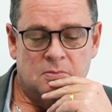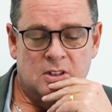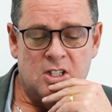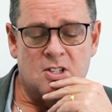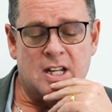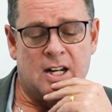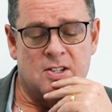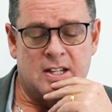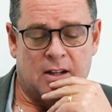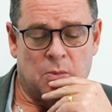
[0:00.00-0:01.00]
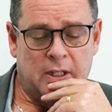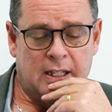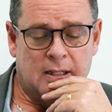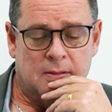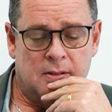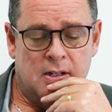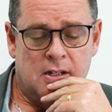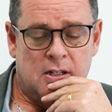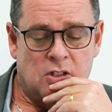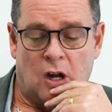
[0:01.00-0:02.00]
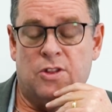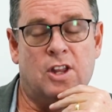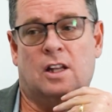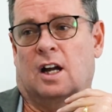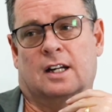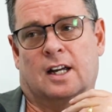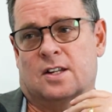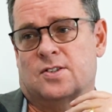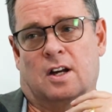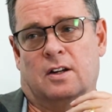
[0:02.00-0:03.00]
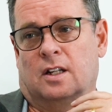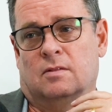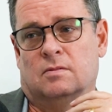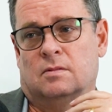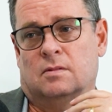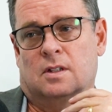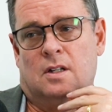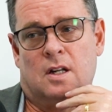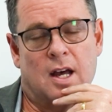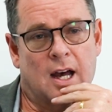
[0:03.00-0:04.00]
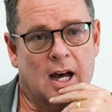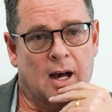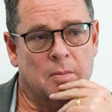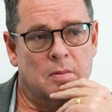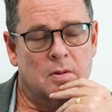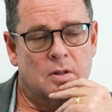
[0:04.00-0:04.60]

This is going to sound weird. Don't think like a custodian. And